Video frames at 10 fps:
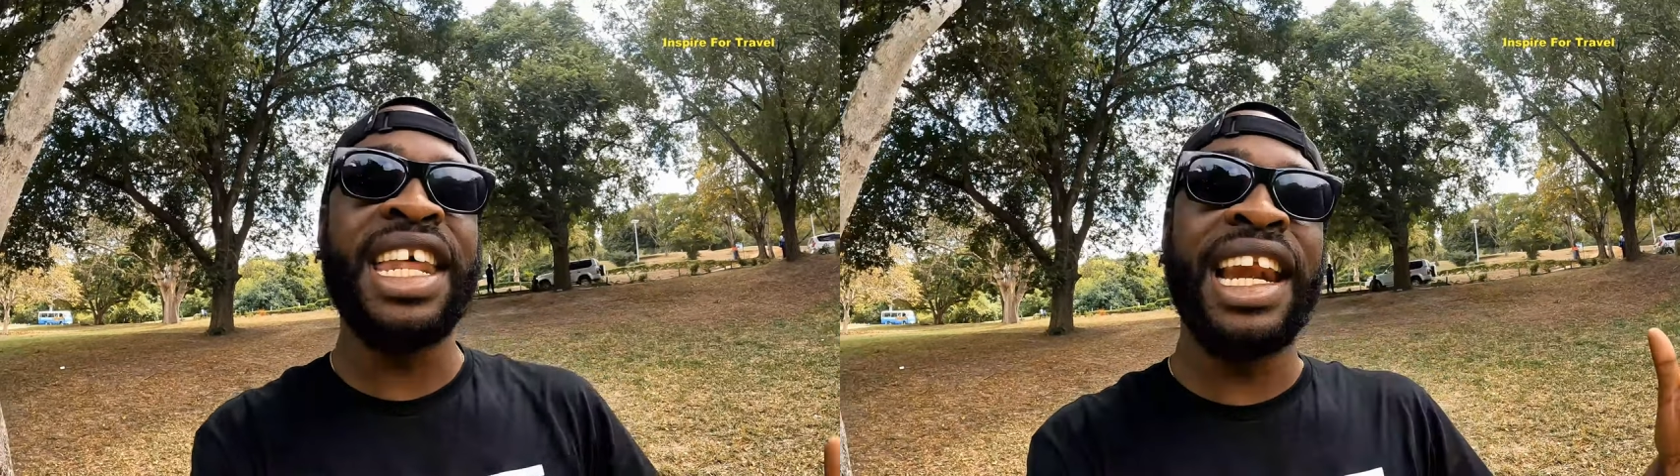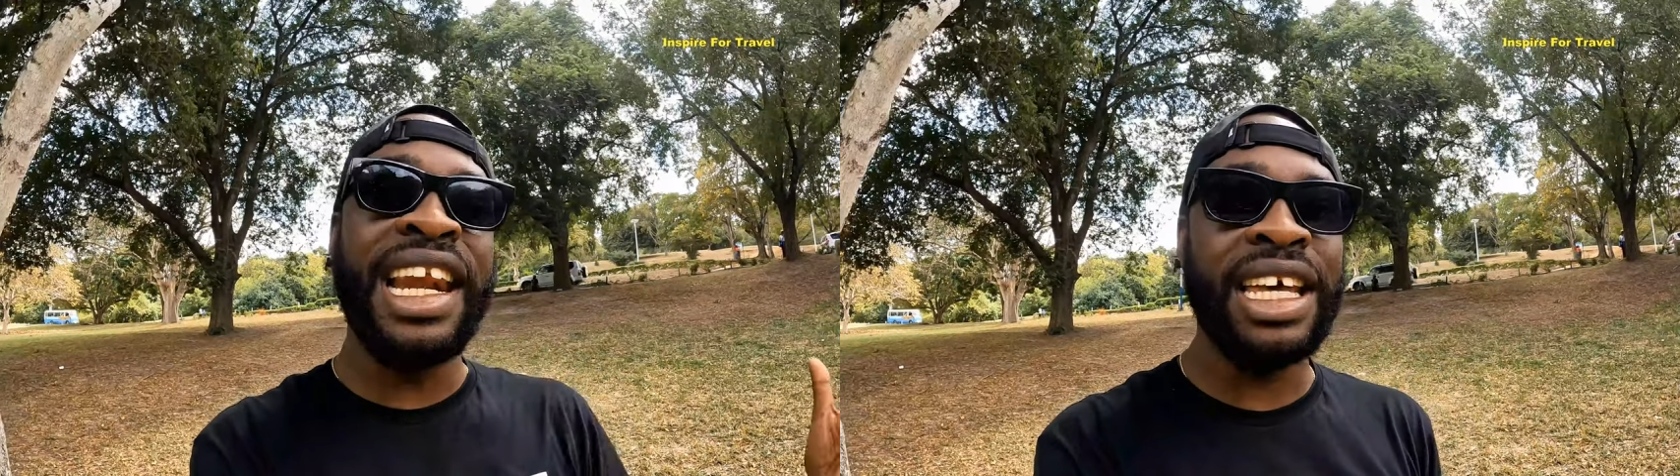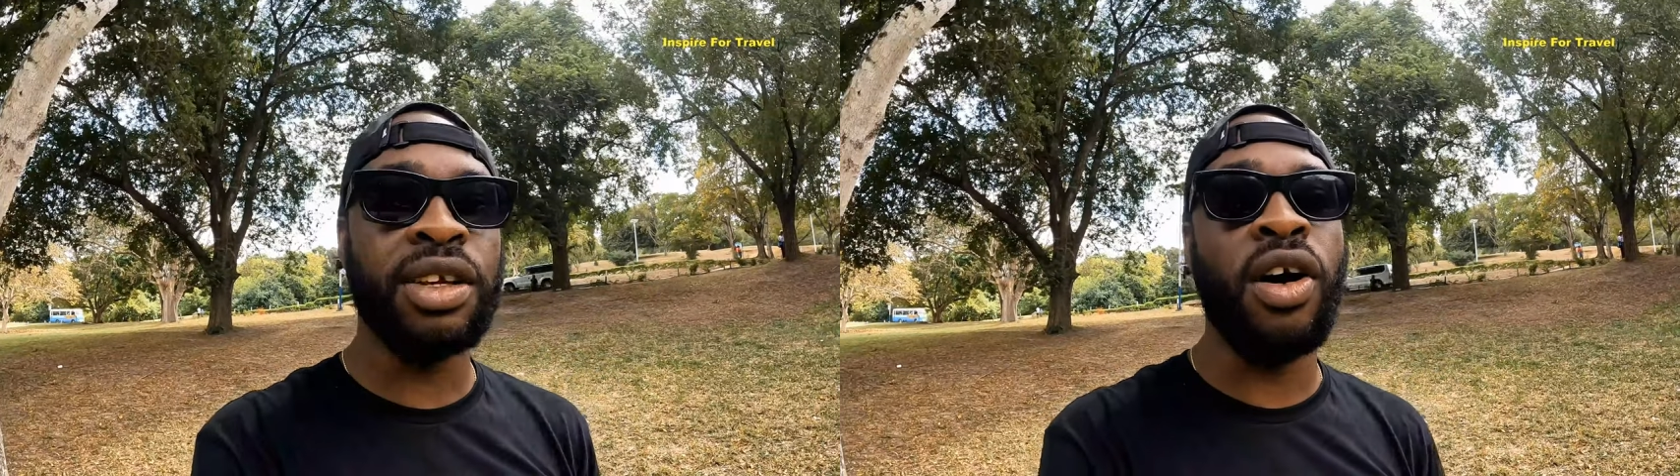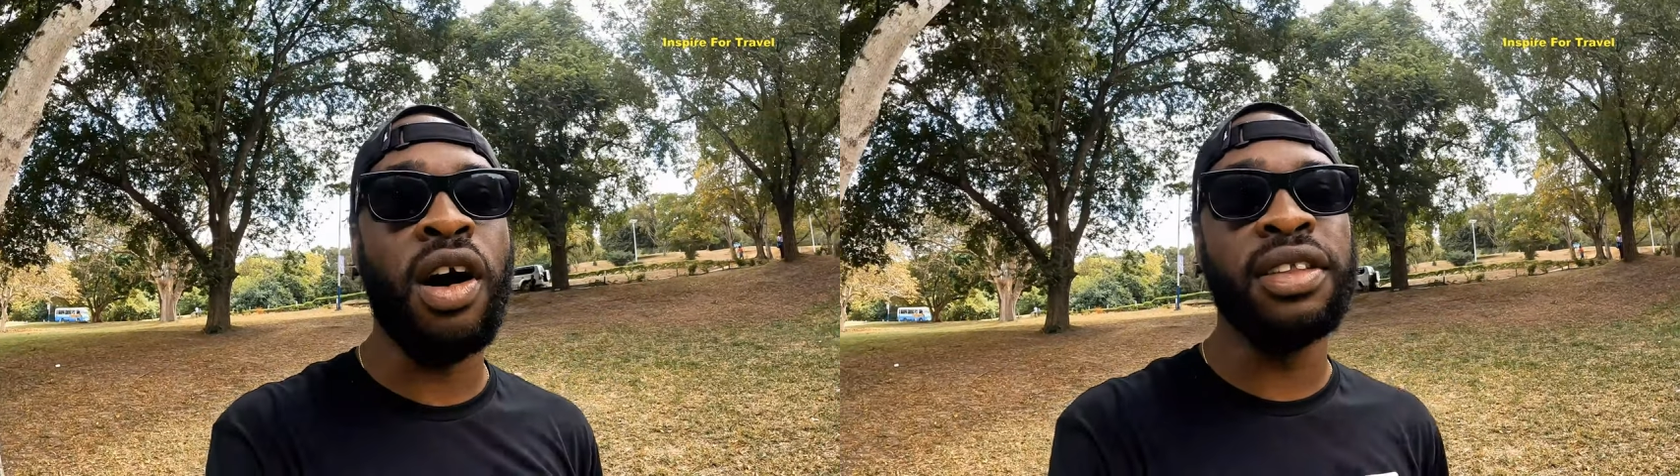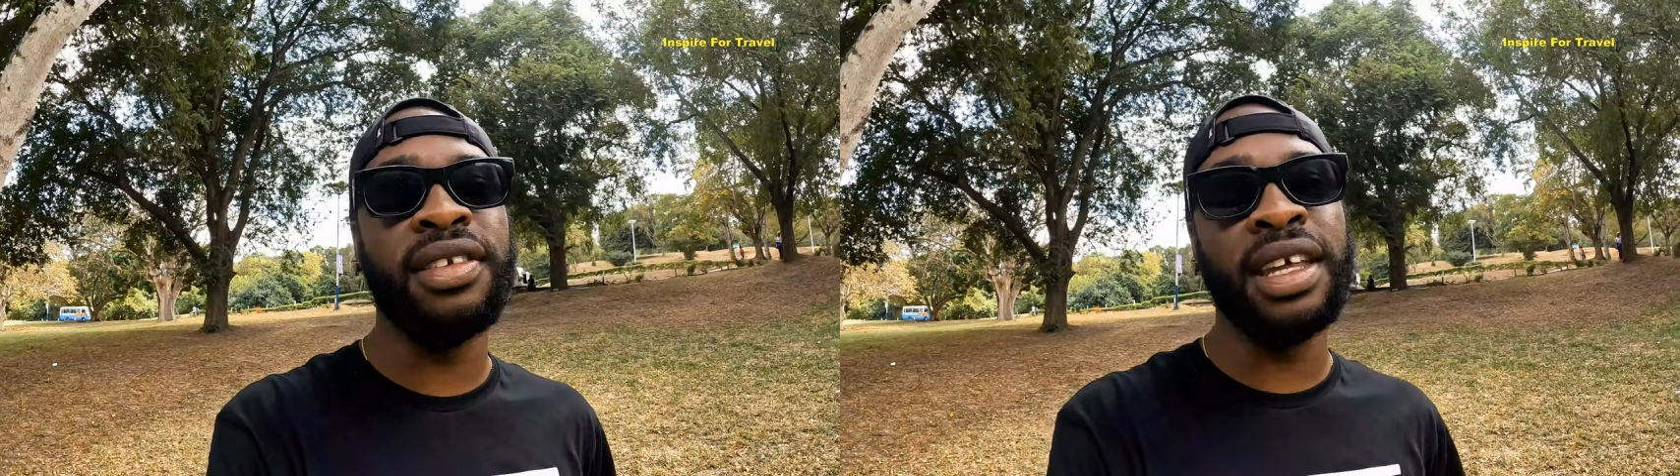and lit
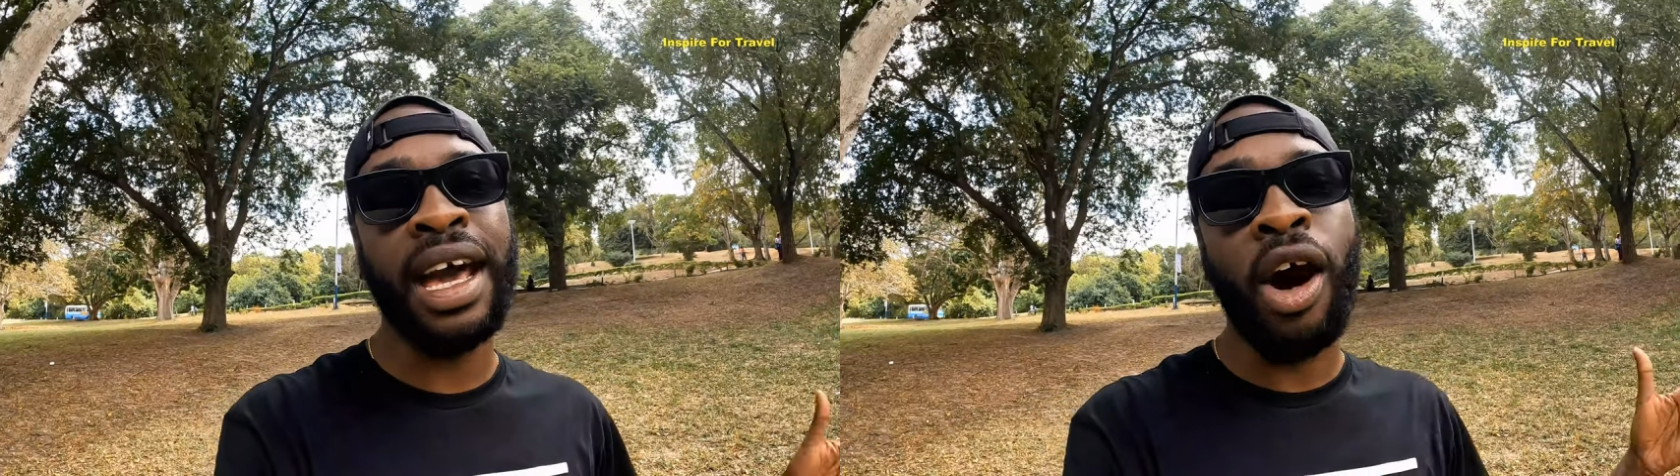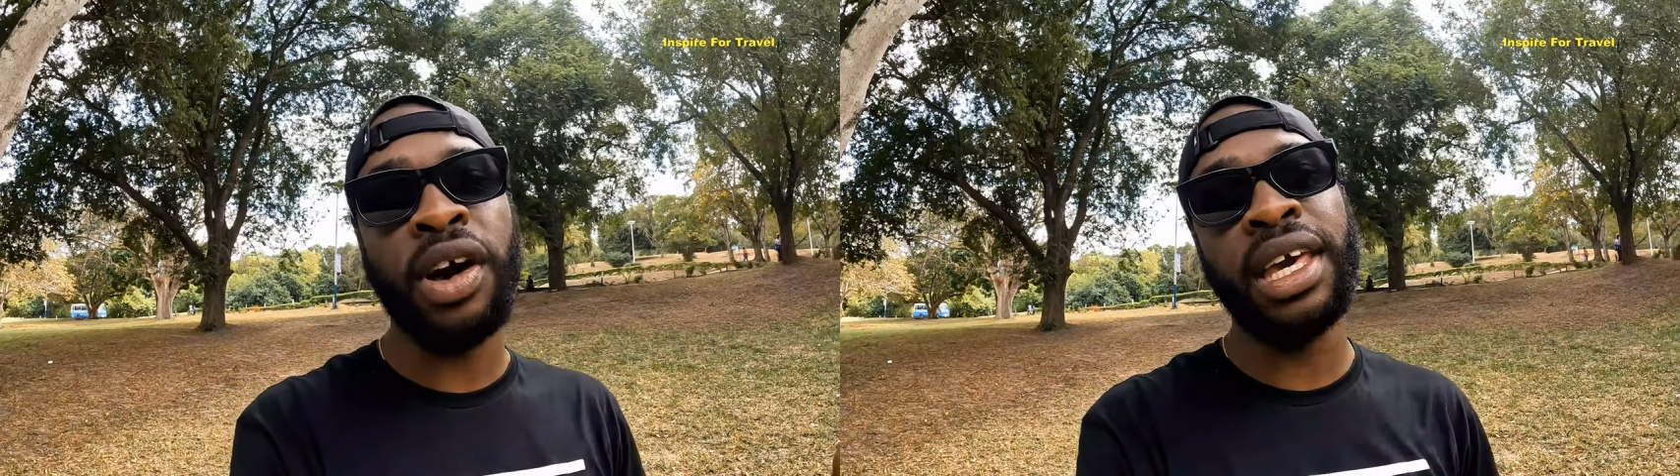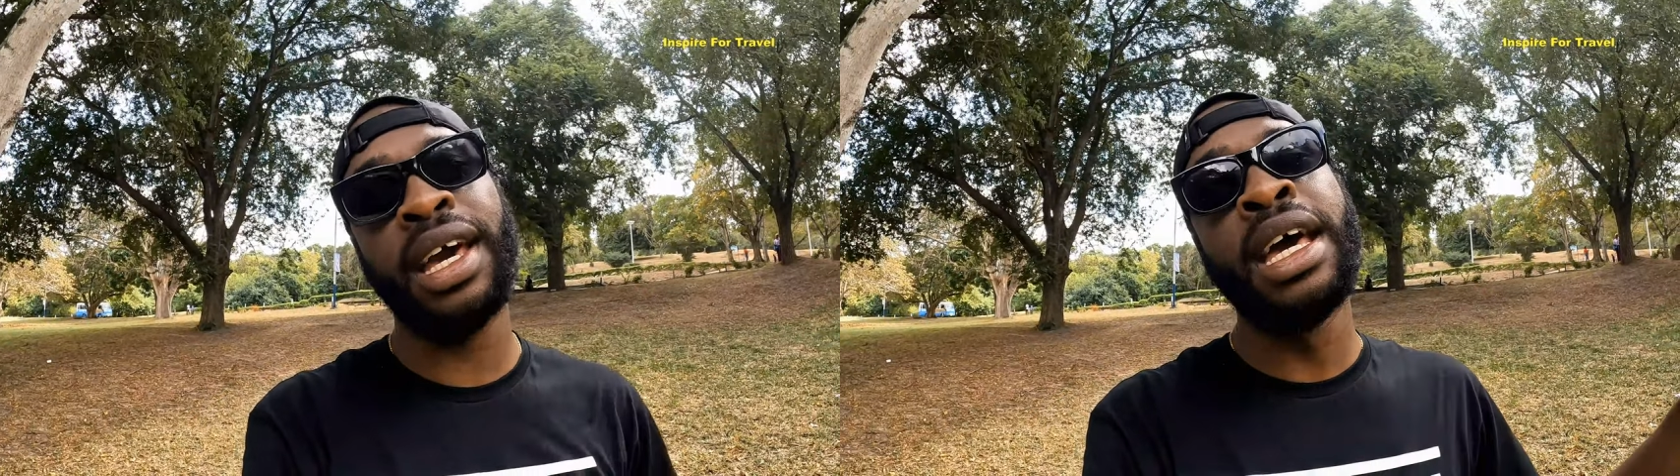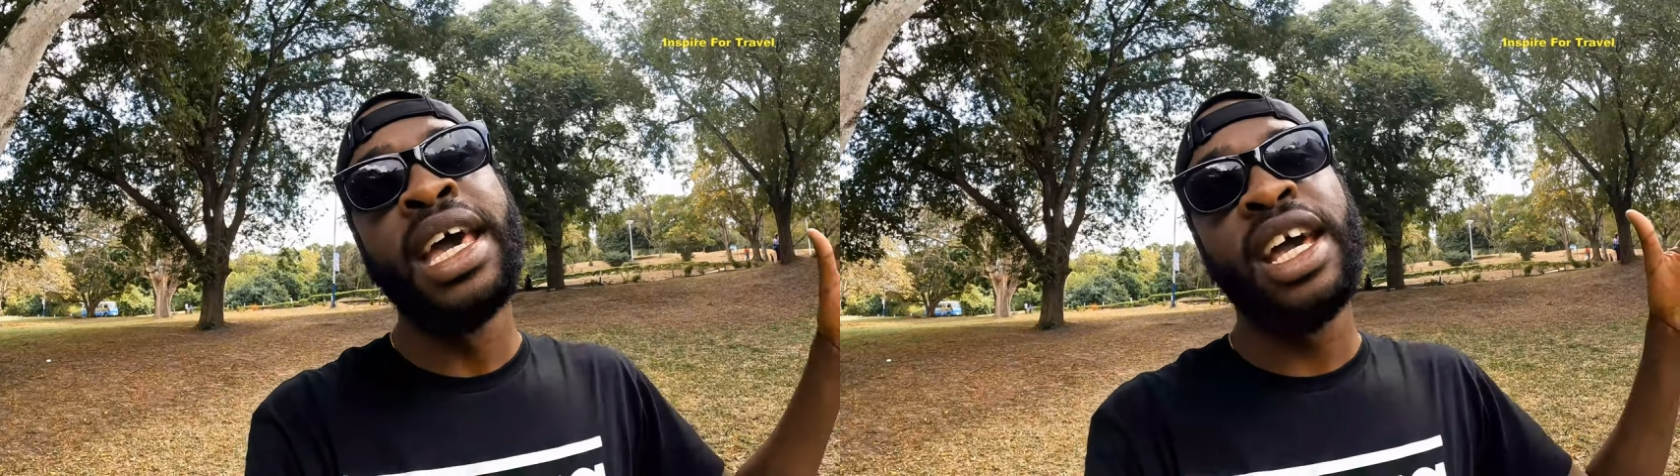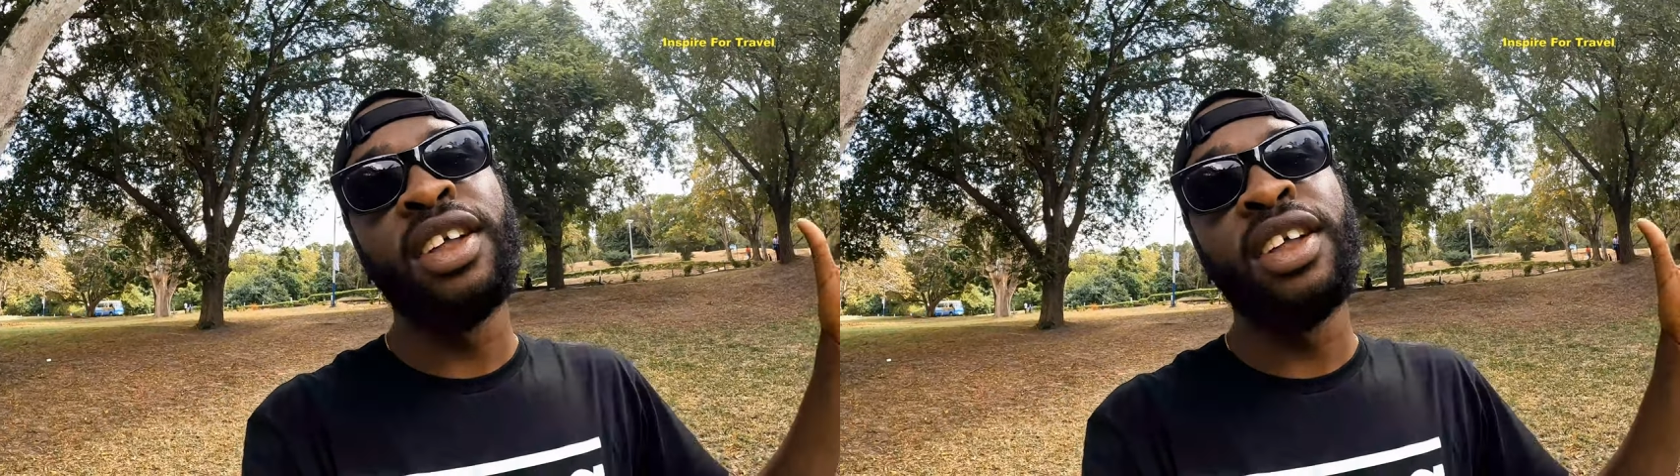content out here.